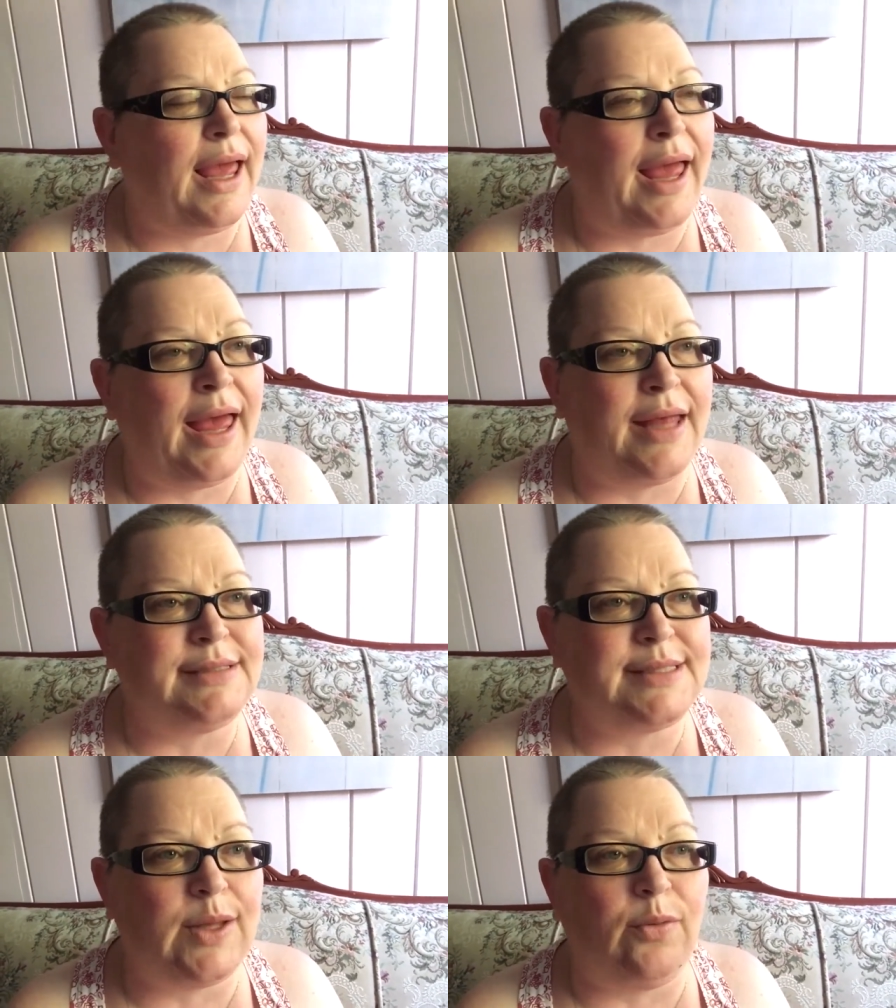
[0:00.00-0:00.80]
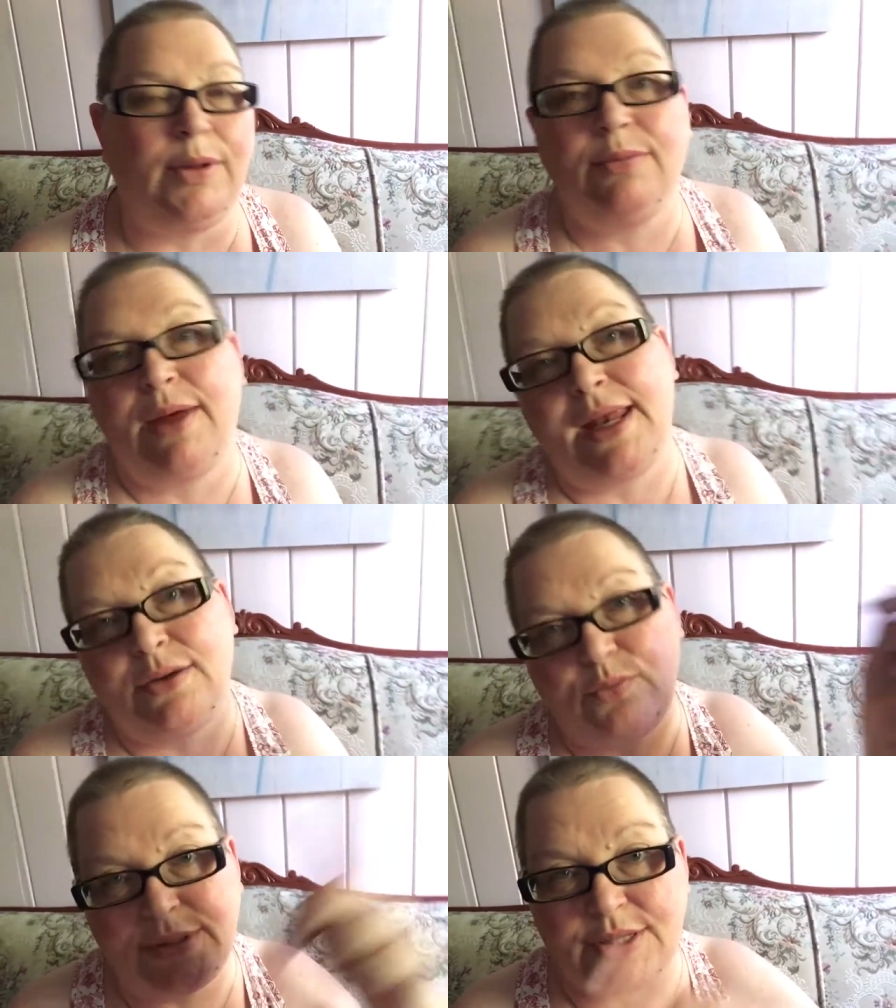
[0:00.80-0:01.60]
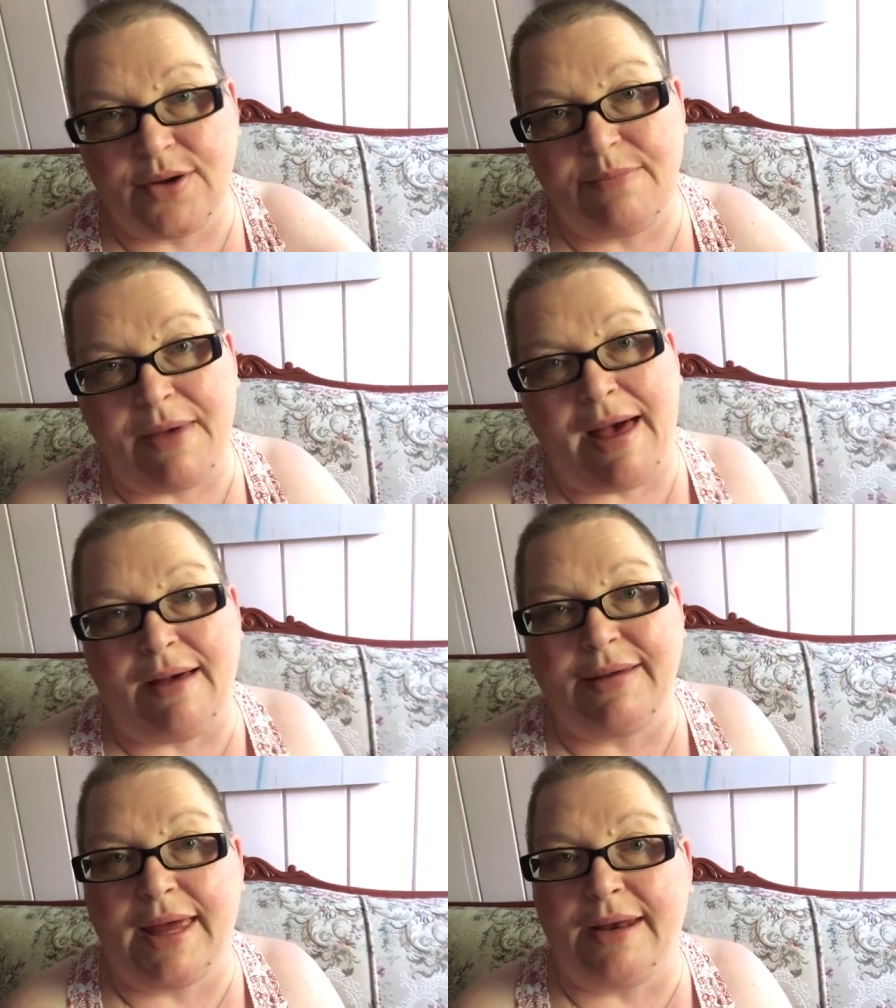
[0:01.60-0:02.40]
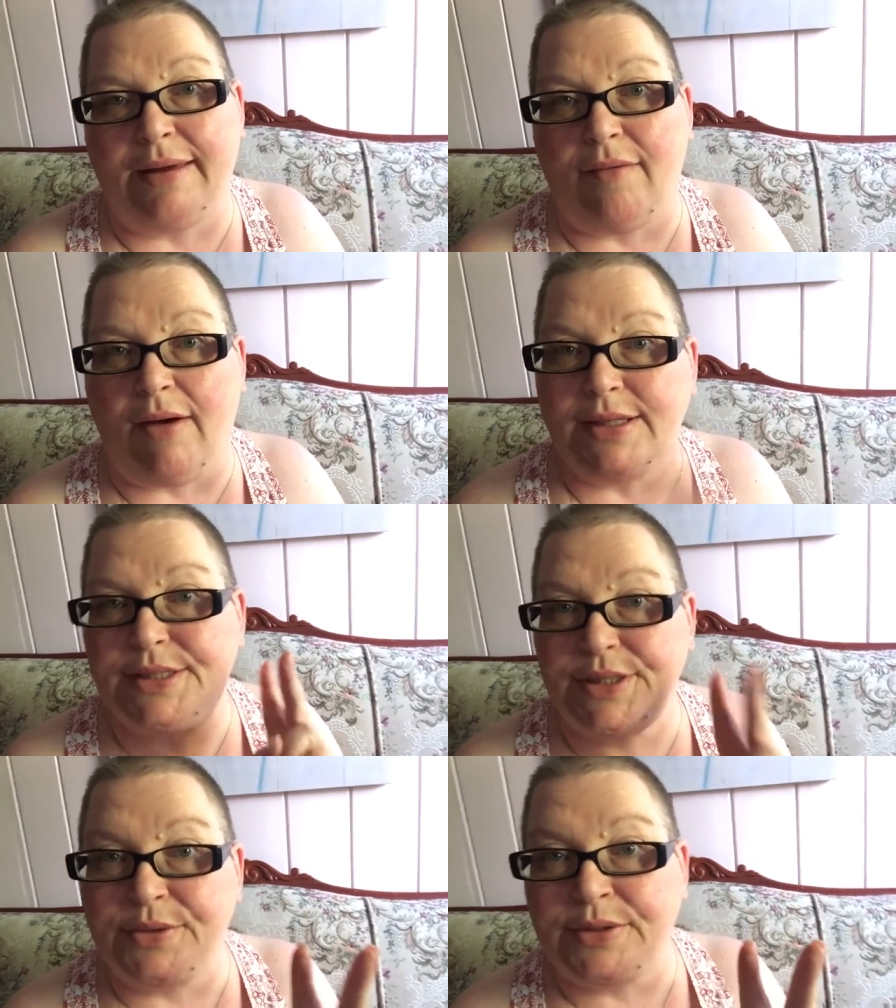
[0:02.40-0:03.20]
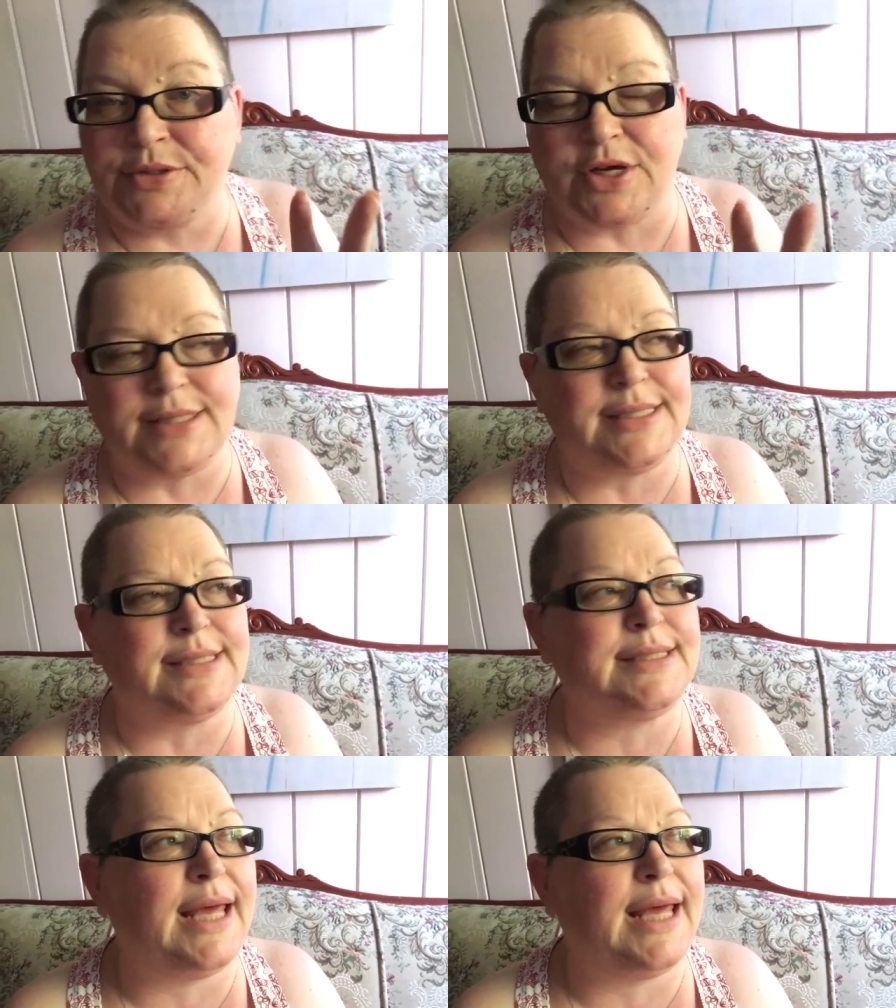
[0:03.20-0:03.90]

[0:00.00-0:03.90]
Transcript: And so we took it back, and I got 2 new dresses,